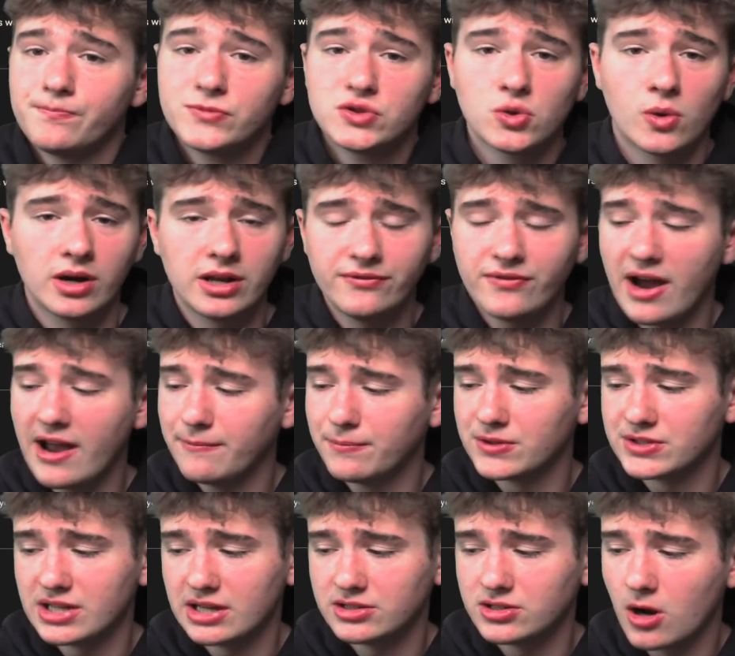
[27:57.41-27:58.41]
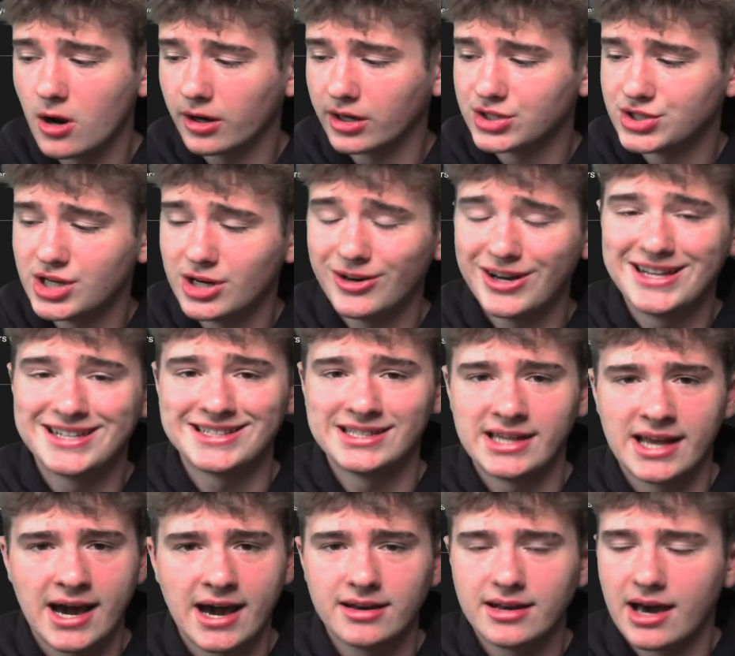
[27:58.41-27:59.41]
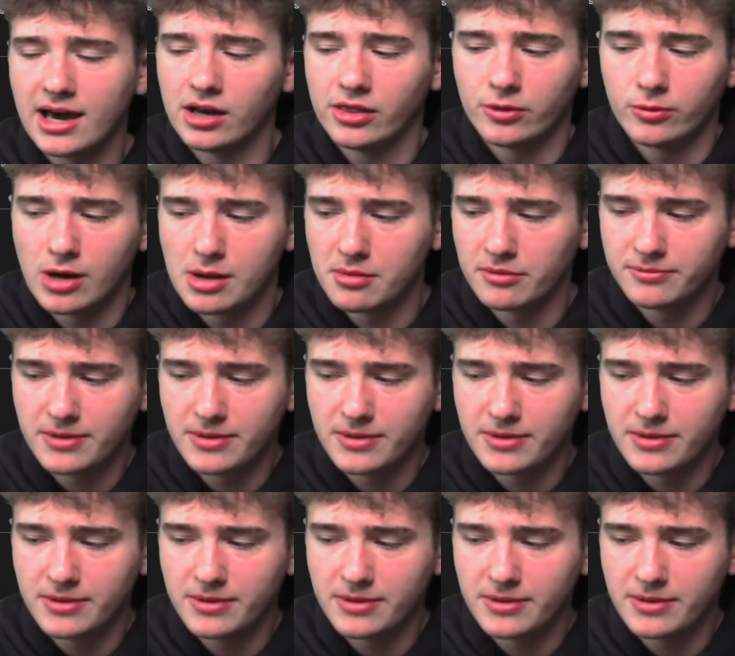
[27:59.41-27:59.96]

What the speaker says: 25% target share is not out of the realm of